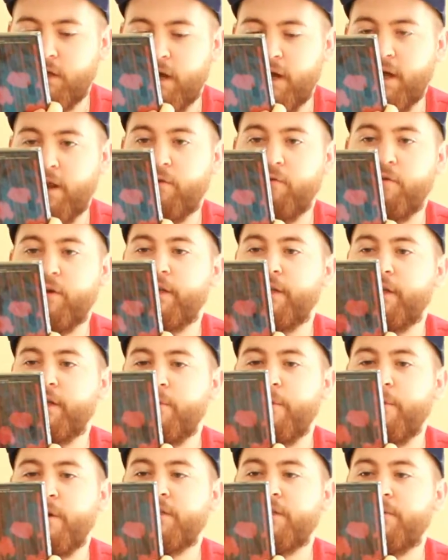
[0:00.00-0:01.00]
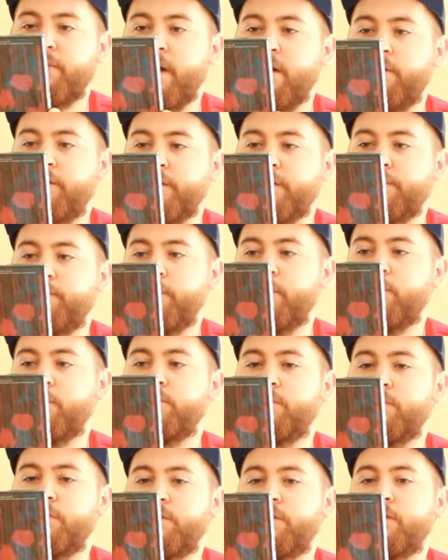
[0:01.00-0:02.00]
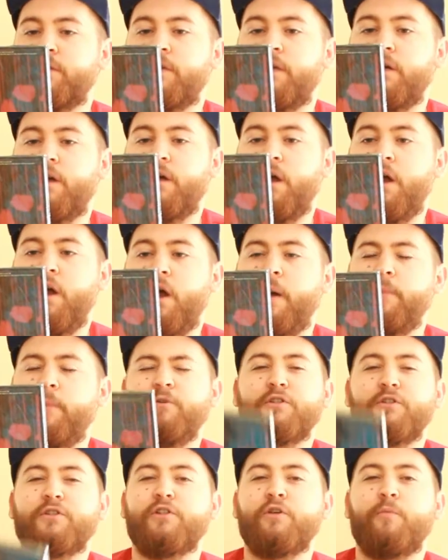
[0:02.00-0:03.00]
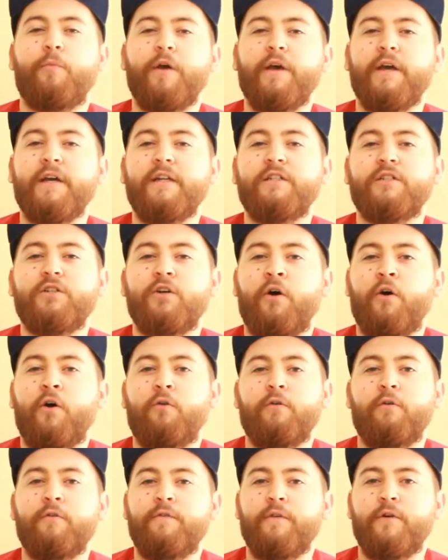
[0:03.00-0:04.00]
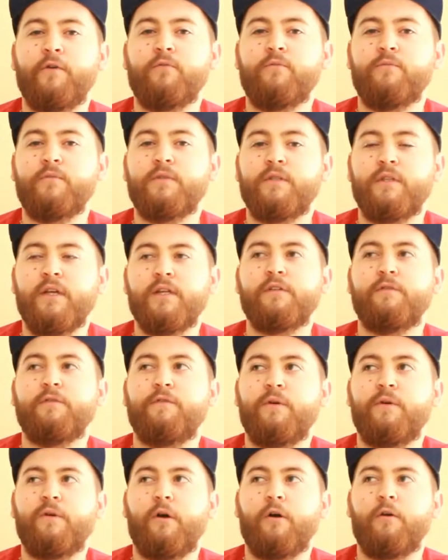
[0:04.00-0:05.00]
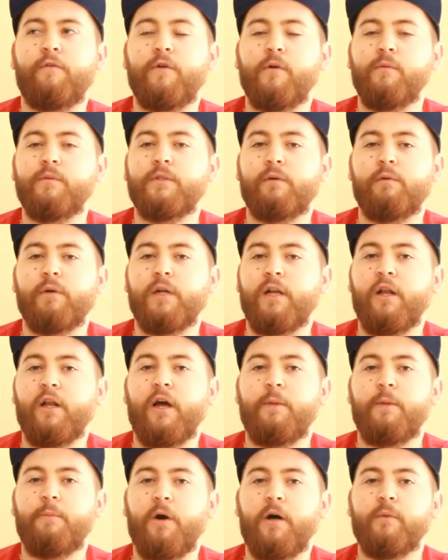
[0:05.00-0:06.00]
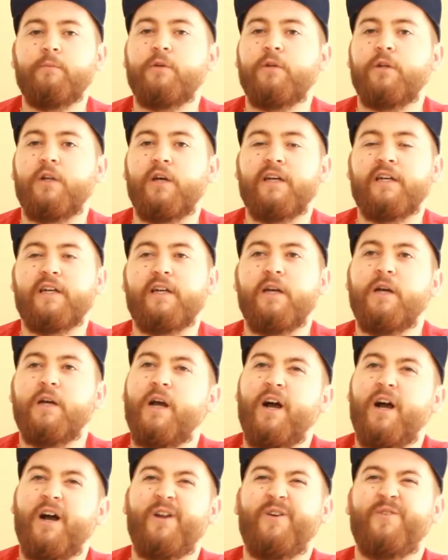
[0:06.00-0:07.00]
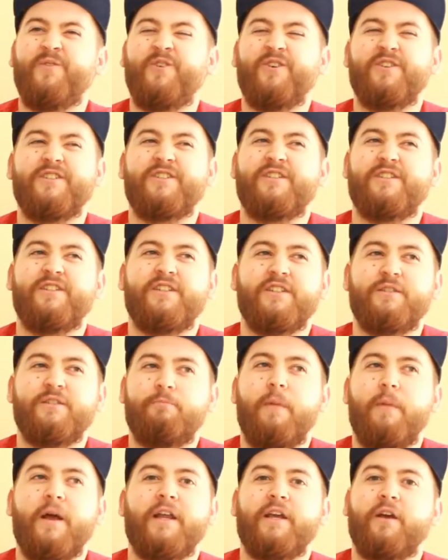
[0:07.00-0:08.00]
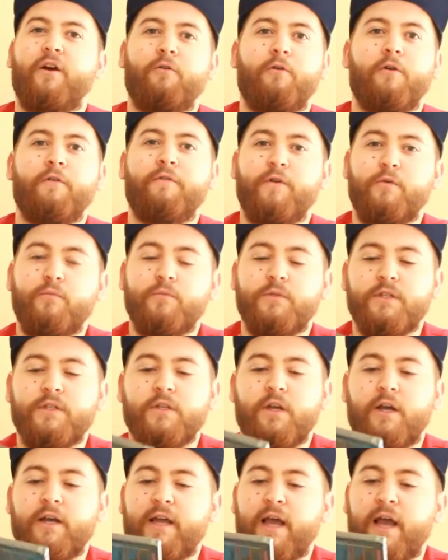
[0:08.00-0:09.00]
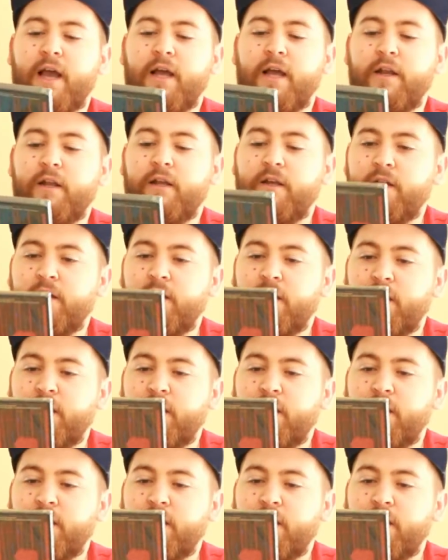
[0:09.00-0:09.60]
I don't really know much about these films. I'm not super into horror films. There's a few horror films I really like, but I'm not like, I don't watch as many horror films as I can.